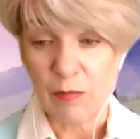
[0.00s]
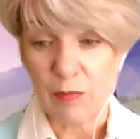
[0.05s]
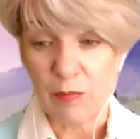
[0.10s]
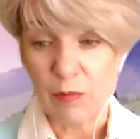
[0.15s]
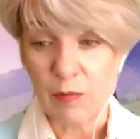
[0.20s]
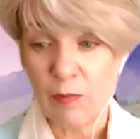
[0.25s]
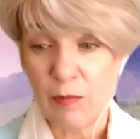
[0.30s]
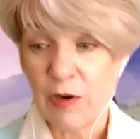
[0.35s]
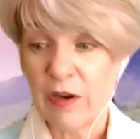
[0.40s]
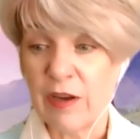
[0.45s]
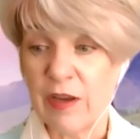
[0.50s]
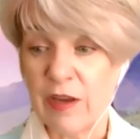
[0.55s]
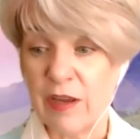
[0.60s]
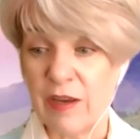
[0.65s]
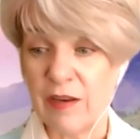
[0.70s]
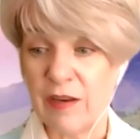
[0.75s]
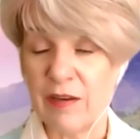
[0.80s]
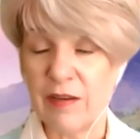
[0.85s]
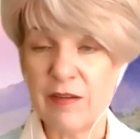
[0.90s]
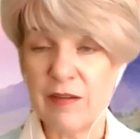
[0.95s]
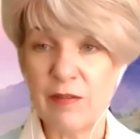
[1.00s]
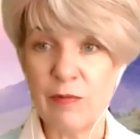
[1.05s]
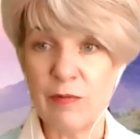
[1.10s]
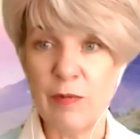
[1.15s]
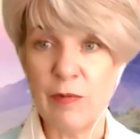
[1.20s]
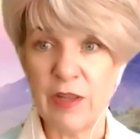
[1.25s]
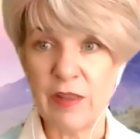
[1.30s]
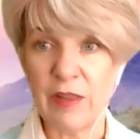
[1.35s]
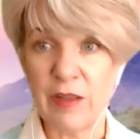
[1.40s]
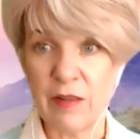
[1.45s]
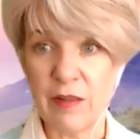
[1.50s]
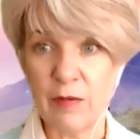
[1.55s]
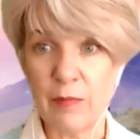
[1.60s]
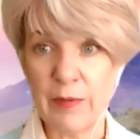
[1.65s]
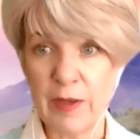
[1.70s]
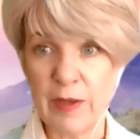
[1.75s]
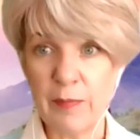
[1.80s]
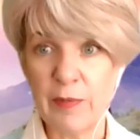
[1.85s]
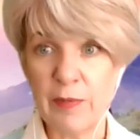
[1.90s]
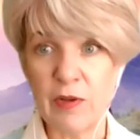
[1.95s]
working with other
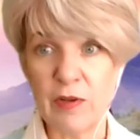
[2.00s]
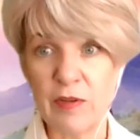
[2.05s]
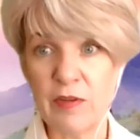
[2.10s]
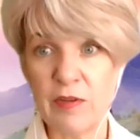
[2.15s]
people